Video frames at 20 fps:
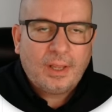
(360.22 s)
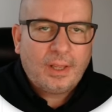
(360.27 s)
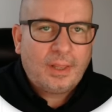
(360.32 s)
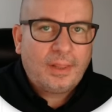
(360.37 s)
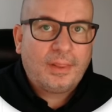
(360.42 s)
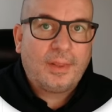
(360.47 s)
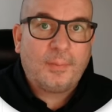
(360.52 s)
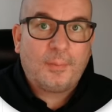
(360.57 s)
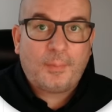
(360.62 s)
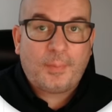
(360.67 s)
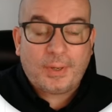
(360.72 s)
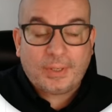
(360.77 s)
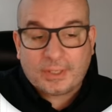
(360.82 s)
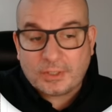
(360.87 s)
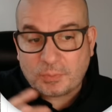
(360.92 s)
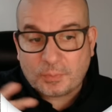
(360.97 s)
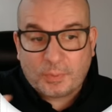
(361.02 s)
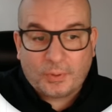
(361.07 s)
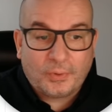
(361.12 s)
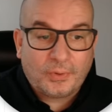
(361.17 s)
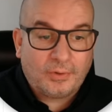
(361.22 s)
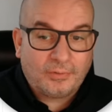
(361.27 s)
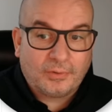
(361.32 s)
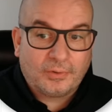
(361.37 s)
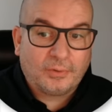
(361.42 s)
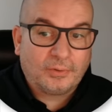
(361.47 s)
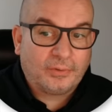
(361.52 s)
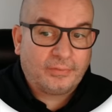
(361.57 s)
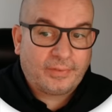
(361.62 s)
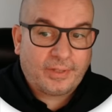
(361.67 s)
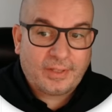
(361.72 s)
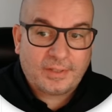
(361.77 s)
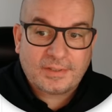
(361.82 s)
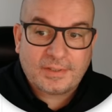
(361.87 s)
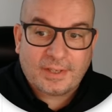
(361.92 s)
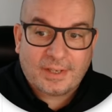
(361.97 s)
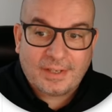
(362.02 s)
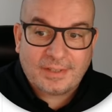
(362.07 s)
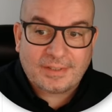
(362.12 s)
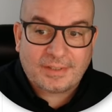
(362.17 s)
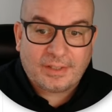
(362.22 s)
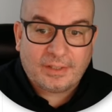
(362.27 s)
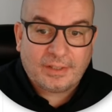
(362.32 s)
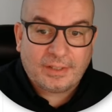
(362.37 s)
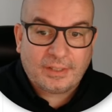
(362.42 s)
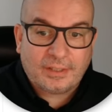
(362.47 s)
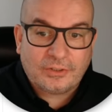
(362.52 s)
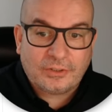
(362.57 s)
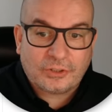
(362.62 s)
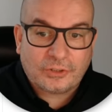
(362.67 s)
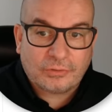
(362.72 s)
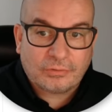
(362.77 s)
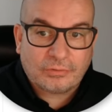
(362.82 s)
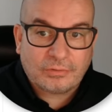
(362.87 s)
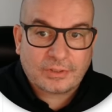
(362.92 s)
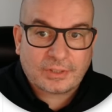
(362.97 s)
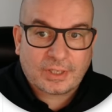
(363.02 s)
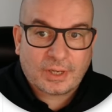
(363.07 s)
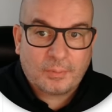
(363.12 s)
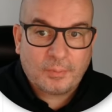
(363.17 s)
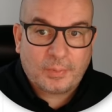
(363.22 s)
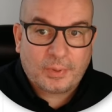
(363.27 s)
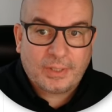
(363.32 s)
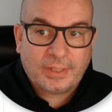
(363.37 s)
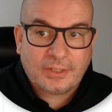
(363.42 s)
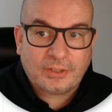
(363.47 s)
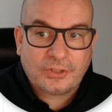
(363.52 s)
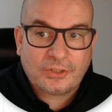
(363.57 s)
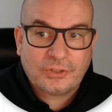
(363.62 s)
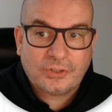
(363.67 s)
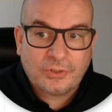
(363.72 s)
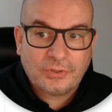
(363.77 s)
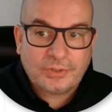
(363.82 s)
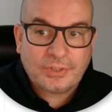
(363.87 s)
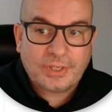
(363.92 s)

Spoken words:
The biggest point of all of this is that the insurance company should